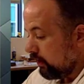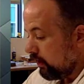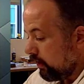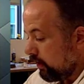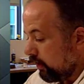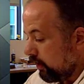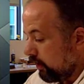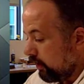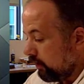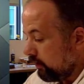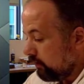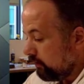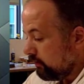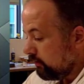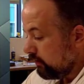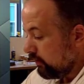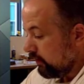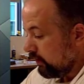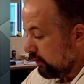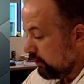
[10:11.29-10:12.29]
R,
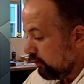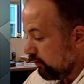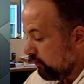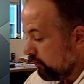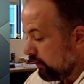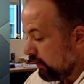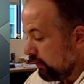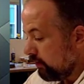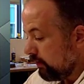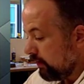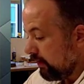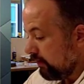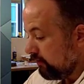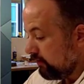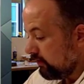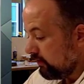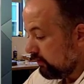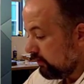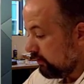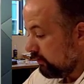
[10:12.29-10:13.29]
and don't forget we have
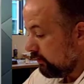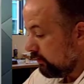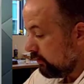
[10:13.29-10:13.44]
to